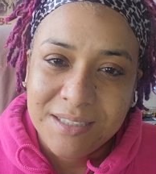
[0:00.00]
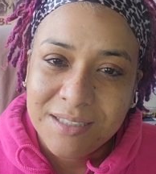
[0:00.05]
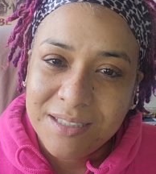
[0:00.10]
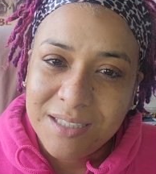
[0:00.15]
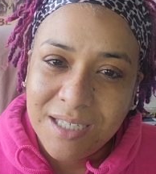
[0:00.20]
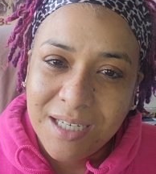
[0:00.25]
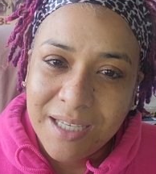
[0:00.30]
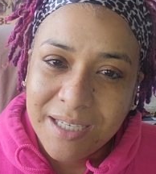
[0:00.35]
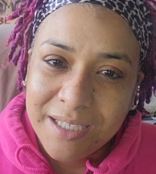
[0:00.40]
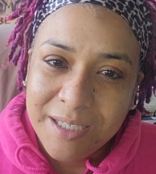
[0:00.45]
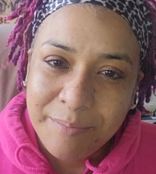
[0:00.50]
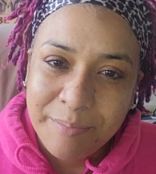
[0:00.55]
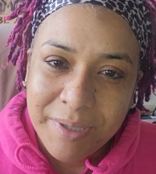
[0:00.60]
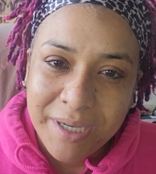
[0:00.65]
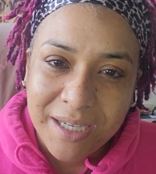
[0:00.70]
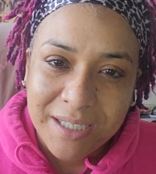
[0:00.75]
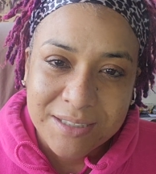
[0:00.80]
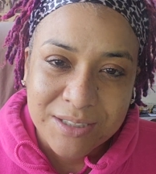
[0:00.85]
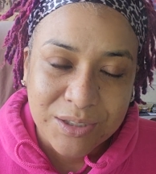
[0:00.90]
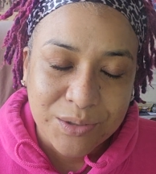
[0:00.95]
They're like, he
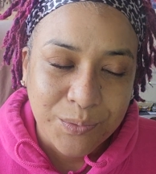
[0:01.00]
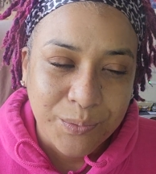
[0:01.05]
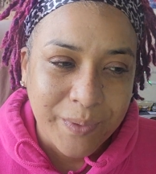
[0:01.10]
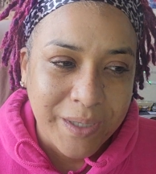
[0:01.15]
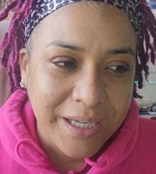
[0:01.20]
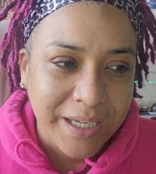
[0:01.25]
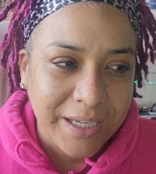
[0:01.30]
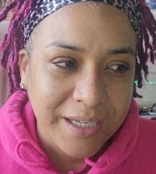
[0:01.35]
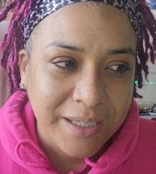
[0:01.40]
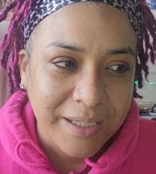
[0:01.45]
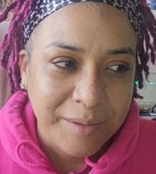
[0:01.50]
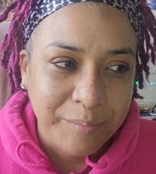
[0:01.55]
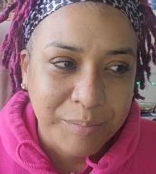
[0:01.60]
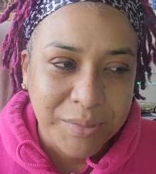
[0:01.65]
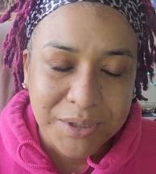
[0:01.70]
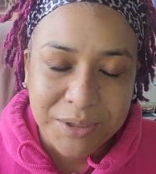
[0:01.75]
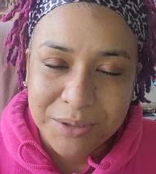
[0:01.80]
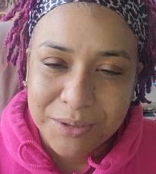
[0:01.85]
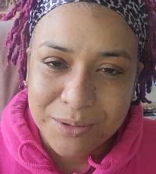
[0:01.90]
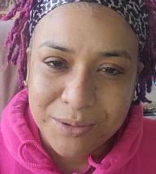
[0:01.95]
passed away,
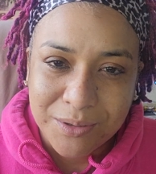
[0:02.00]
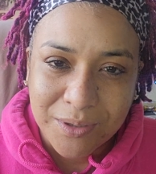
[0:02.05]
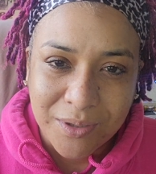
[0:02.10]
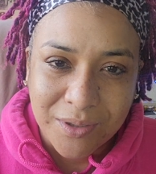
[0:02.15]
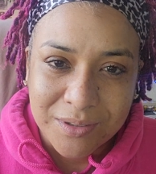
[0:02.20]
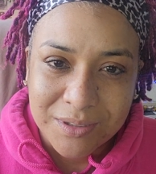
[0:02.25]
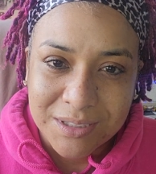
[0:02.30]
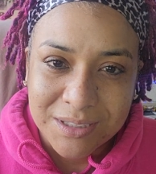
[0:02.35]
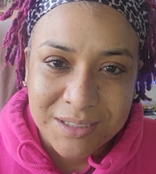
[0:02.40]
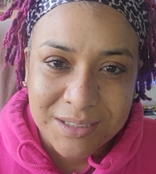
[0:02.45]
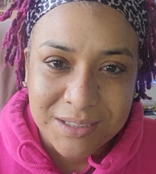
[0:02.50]
put the dog to